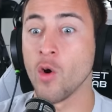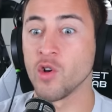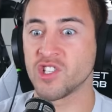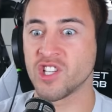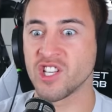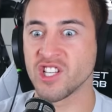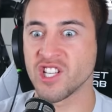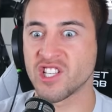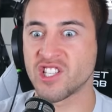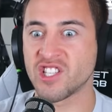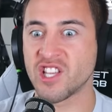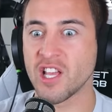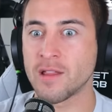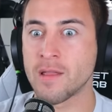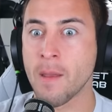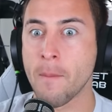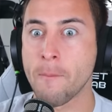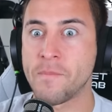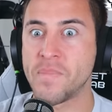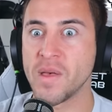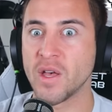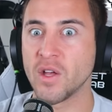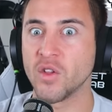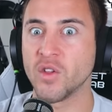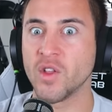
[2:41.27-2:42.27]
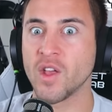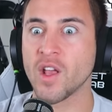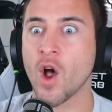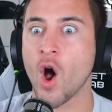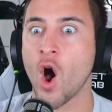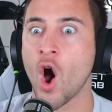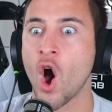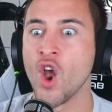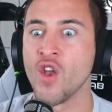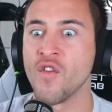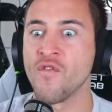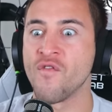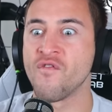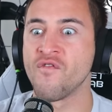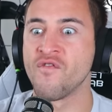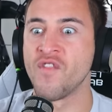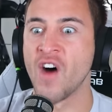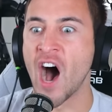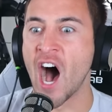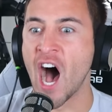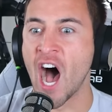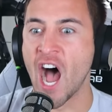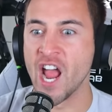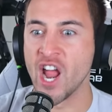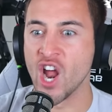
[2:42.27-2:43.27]
Oh, he's going to set the building on
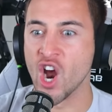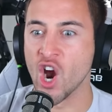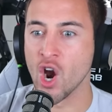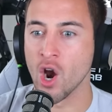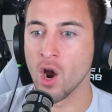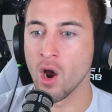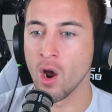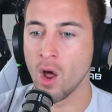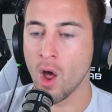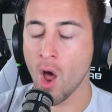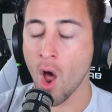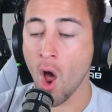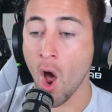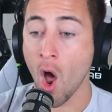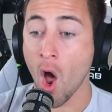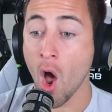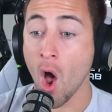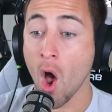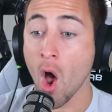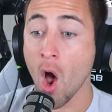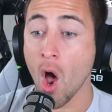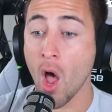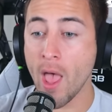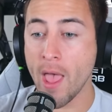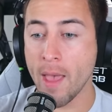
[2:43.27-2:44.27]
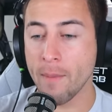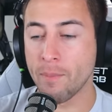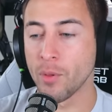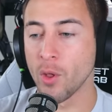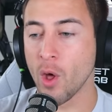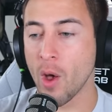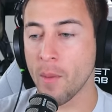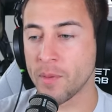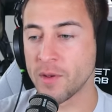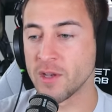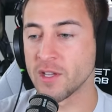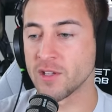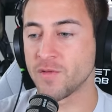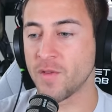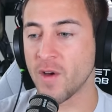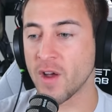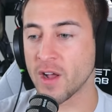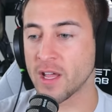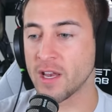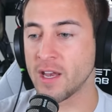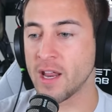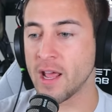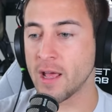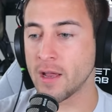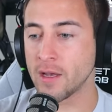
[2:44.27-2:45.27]
fire. It blew up in his
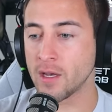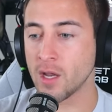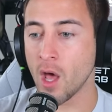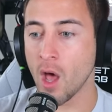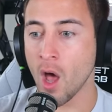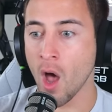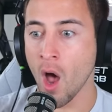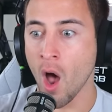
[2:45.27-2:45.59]
hand.